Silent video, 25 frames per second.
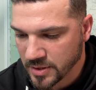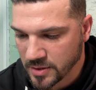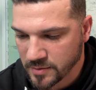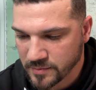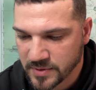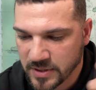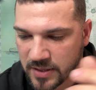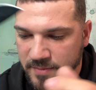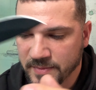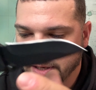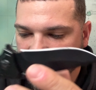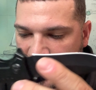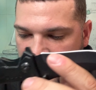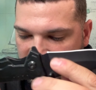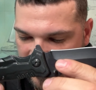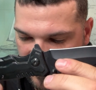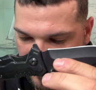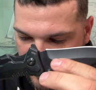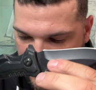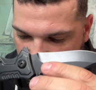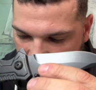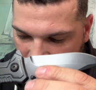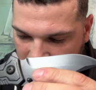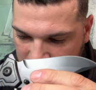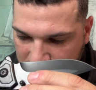know, coming out of the
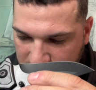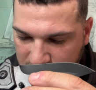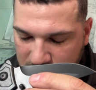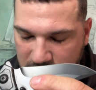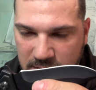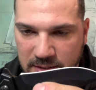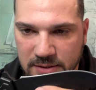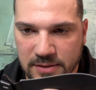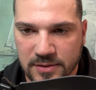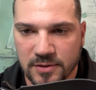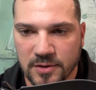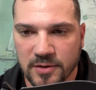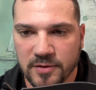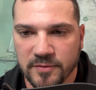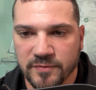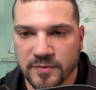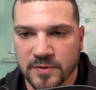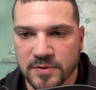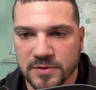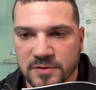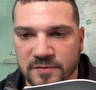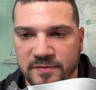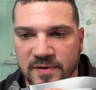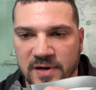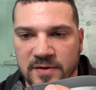box. And so for
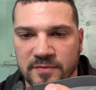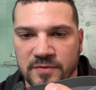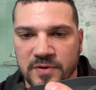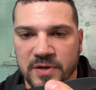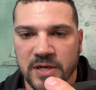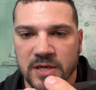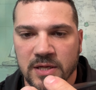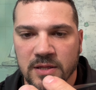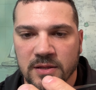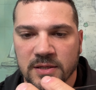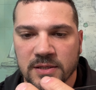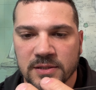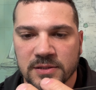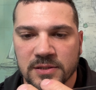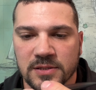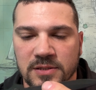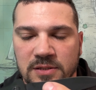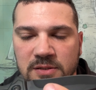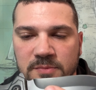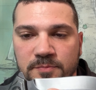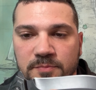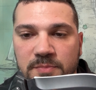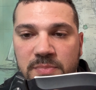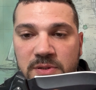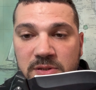a survival kit, this
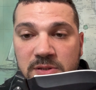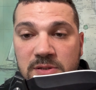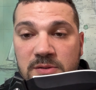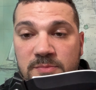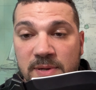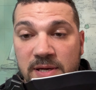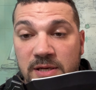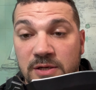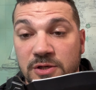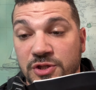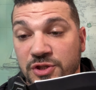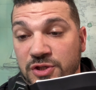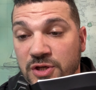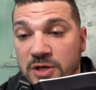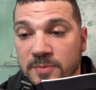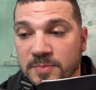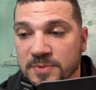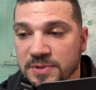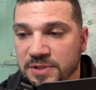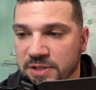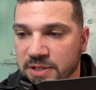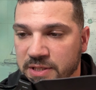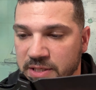is, this is about as sharp as you